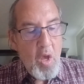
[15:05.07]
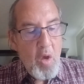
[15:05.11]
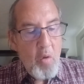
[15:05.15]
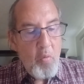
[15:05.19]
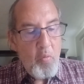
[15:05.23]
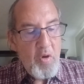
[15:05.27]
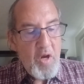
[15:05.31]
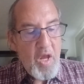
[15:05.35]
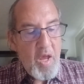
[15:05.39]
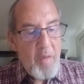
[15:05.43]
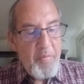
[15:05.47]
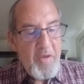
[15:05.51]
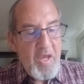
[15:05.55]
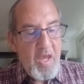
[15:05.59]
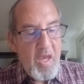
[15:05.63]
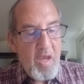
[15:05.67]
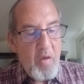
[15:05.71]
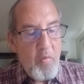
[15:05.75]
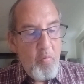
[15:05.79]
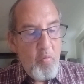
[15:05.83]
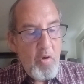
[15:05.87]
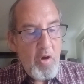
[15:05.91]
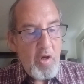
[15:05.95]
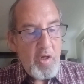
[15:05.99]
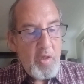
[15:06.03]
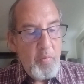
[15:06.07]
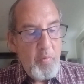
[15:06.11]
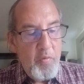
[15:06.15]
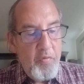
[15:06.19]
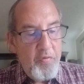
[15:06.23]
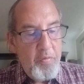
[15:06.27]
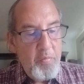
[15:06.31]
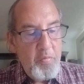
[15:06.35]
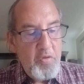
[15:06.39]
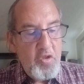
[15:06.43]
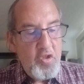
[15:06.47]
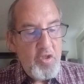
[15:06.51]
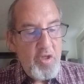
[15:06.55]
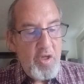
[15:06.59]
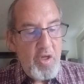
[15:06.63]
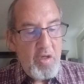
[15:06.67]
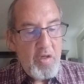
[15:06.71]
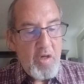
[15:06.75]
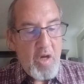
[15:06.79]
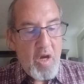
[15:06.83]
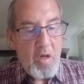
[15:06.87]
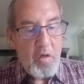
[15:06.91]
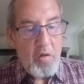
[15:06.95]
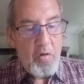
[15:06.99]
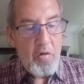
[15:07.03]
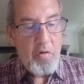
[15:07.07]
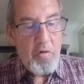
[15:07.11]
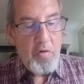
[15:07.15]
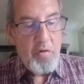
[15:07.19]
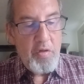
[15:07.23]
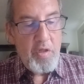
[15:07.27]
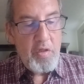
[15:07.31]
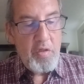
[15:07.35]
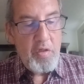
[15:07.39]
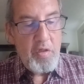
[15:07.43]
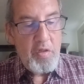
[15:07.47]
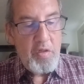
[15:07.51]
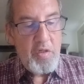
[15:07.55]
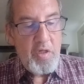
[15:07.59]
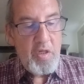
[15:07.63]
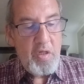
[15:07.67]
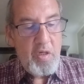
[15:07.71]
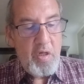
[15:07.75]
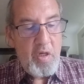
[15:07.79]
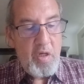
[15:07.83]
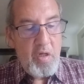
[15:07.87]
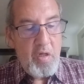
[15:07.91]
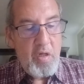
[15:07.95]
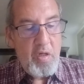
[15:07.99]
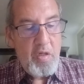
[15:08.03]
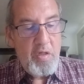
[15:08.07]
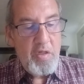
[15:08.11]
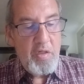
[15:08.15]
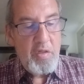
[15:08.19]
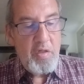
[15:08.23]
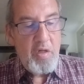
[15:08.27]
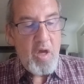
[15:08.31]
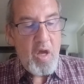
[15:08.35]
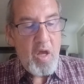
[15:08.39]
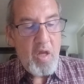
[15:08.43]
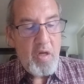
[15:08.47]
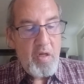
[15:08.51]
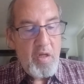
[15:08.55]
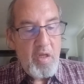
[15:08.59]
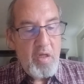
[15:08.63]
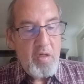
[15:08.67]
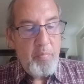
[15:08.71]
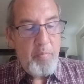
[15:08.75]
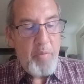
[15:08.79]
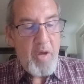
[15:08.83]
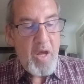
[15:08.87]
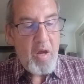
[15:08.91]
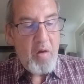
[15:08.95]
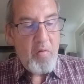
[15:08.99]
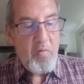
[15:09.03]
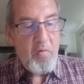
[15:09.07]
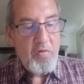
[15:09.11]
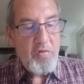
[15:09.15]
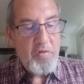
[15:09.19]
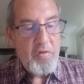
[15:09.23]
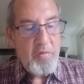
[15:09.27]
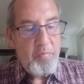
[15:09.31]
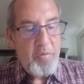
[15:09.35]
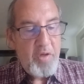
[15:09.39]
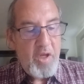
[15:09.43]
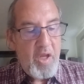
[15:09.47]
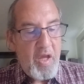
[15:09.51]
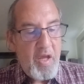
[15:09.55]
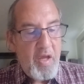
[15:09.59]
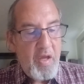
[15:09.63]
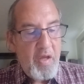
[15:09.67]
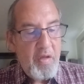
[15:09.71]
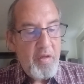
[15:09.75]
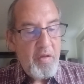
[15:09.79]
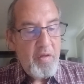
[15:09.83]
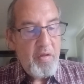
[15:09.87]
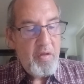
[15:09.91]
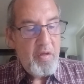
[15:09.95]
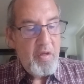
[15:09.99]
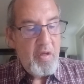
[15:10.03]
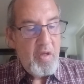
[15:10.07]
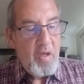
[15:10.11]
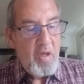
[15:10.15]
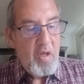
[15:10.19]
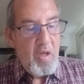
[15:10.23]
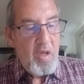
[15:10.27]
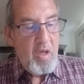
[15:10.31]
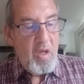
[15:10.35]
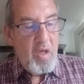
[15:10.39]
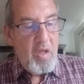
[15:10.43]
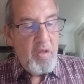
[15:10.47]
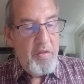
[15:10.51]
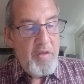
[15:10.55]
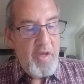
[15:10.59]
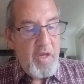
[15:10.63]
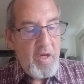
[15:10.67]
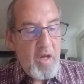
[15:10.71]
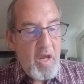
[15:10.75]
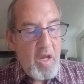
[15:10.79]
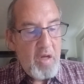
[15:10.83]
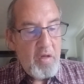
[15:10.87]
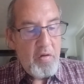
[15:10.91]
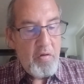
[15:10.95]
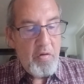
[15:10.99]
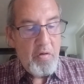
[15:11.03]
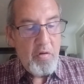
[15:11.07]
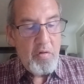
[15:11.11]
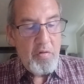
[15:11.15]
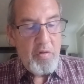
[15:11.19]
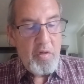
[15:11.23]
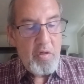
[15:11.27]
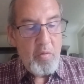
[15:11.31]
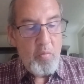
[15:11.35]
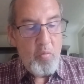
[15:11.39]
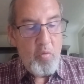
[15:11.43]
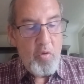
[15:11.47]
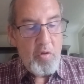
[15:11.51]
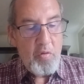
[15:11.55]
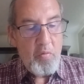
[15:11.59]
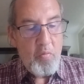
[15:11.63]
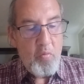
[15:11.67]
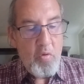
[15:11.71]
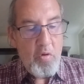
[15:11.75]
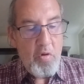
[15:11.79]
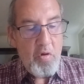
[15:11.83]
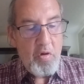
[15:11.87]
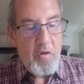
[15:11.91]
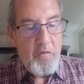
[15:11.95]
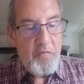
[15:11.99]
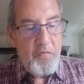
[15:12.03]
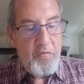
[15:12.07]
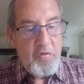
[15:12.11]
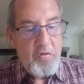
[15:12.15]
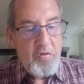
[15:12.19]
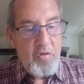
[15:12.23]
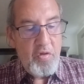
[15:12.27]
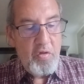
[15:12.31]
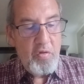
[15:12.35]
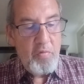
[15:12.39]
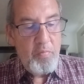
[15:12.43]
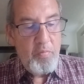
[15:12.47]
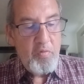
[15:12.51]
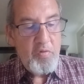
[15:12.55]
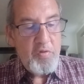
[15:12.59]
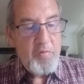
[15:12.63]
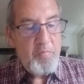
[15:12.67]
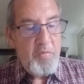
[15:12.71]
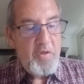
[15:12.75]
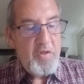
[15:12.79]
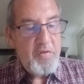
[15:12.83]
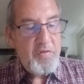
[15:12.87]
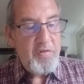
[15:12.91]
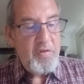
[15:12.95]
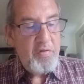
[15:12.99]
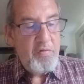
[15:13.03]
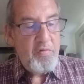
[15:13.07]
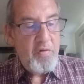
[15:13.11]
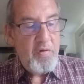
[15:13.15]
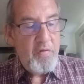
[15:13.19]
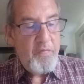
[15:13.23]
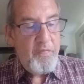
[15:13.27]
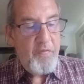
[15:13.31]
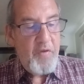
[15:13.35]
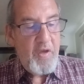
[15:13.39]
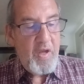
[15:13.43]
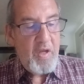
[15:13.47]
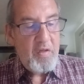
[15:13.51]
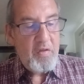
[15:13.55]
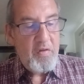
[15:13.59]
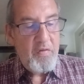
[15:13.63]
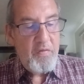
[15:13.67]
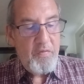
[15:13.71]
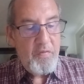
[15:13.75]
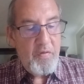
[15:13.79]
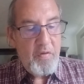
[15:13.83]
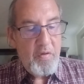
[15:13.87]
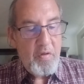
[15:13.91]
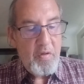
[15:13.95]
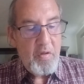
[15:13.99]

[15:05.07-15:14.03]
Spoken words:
When I began working with the machine, I learned that it did not need a power supply. Then I learned that it wouldn't work if the tube was missing or defective.